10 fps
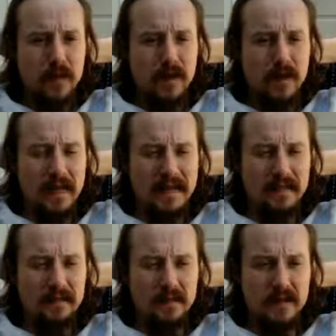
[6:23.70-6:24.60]
But finding a
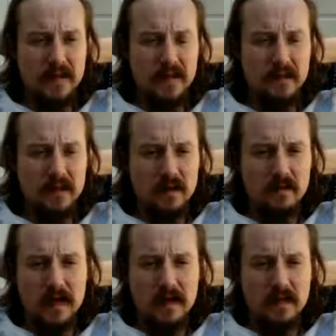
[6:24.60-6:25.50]
civilization with a
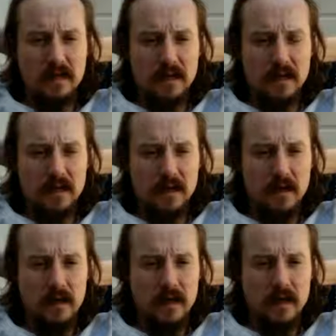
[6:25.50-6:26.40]
device that
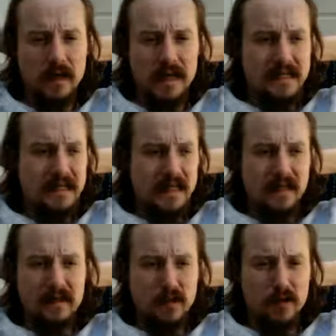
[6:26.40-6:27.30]
can, instead
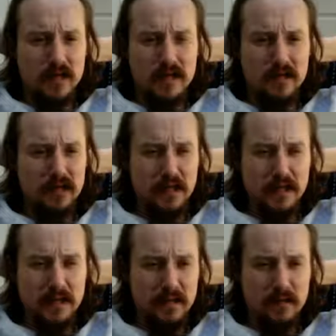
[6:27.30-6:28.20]
of enduring this
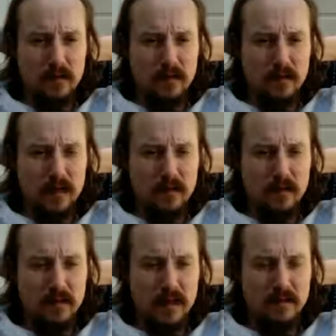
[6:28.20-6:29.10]
shit anymore for any
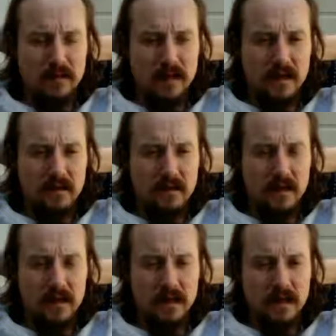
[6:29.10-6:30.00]
more lifetimes,
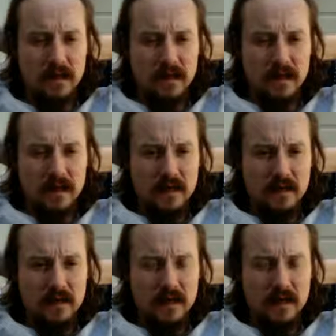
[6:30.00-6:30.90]

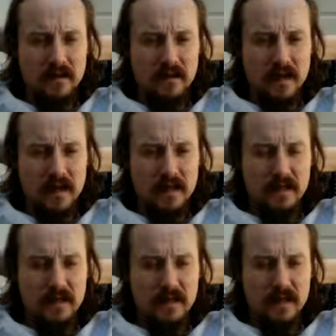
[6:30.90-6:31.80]
just have a
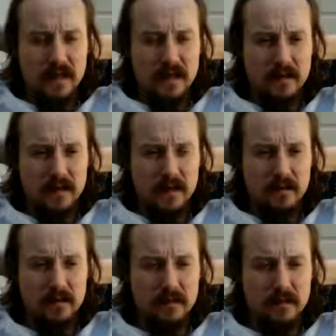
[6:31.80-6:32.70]
device that's like,
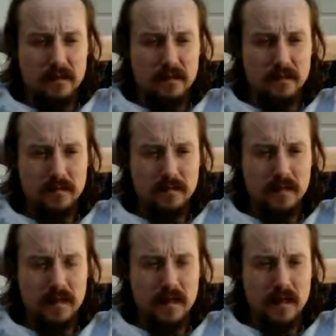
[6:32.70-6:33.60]

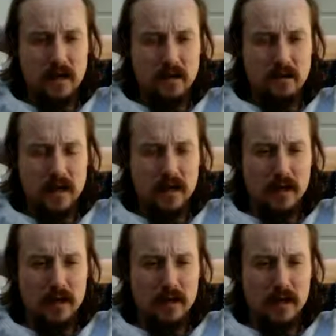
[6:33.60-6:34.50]
the
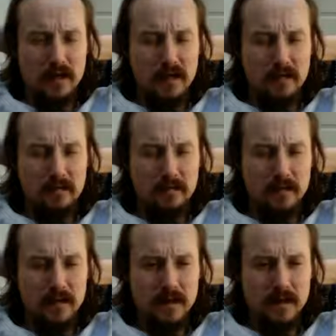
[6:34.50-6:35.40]
non-reincarnation
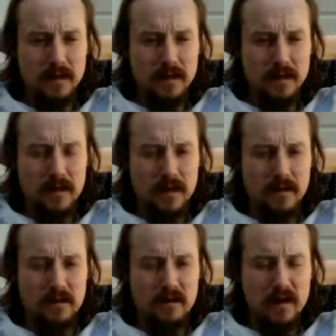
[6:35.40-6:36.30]

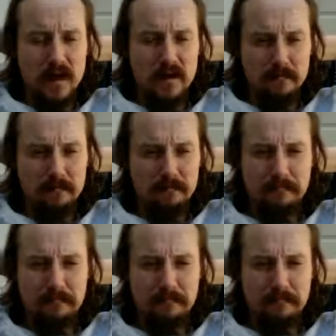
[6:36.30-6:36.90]
device.